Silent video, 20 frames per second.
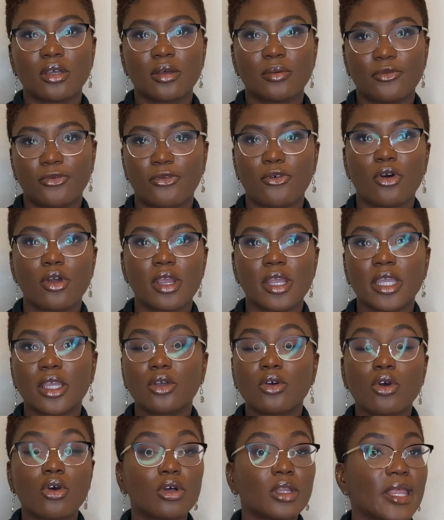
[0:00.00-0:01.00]
for a
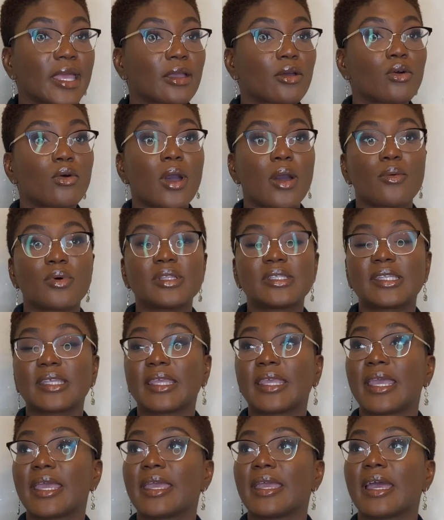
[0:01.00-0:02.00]
goal, like, oh, I want to
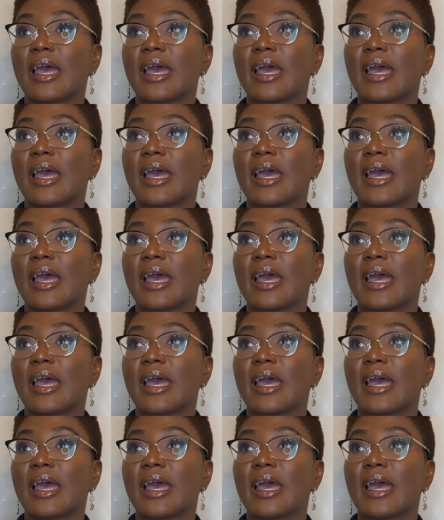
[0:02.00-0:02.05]
get